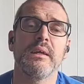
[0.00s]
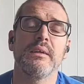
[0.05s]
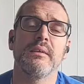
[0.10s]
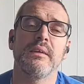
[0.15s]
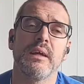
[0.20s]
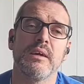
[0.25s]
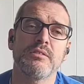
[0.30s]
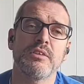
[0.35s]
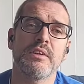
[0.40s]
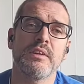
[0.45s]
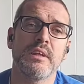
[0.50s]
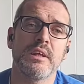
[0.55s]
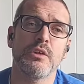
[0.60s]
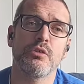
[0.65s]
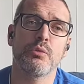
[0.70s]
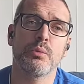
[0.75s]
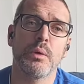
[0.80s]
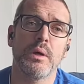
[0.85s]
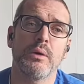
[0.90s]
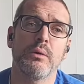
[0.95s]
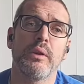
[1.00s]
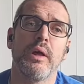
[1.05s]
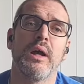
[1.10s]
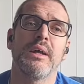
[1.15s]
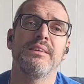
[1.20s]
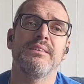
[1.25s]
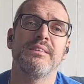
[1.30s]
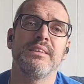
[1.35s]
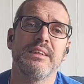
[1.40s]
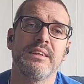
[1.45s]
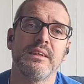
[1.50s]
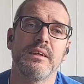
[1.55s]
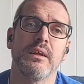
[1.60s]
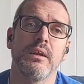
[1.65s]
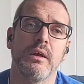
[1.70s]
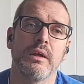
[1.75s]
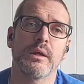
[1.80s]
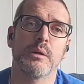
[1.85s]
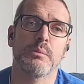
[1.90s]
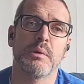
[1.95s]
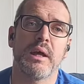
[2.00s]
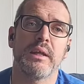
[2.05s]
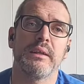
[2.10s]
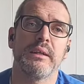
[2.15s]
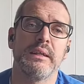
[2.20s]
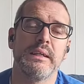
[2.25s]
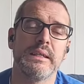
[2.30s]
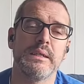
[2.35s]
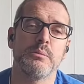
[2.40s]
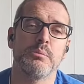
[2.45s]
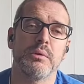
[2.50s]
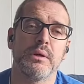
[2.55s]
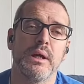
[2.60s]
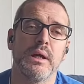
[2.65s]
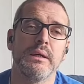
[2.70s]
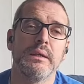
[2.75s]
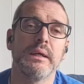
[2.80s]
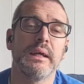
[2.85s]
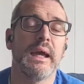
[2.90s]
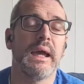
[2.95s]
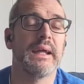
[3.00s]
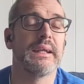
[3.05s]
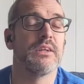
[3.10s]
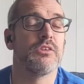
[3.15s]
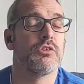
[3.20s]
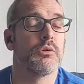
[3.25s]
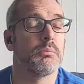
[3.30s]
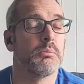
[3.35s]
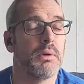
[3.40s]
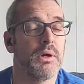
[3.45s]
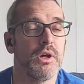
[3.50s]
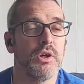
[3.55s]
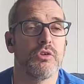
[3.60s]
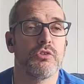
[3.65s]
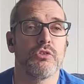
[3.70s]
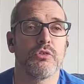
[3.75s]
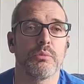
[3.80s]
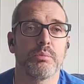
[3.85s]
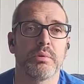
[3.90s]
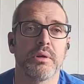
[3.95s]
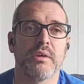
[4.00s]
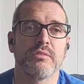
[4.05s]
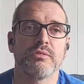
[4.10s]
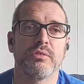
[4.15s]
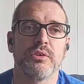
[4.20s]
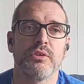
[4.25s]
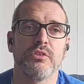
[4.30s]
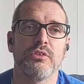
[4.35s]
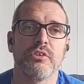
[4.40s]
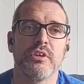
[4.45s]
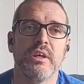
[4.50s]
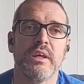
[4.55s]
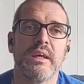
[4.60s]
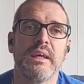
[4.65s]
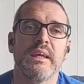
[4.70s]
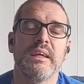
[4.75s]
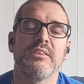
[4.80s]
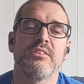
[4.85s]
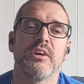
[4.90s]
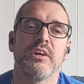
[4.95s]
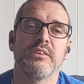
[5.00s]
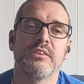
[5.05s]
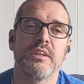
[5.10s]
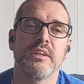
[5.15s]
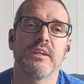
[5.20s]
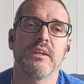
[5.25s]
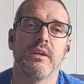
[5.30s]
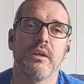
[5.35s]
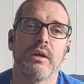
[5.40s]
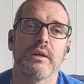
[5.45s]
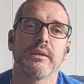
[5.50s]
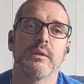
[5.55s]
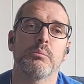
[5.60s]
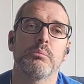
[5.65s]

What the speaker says: The other thing as well that I didn't like about the Libra, and it's a personal preference, is I didn't like the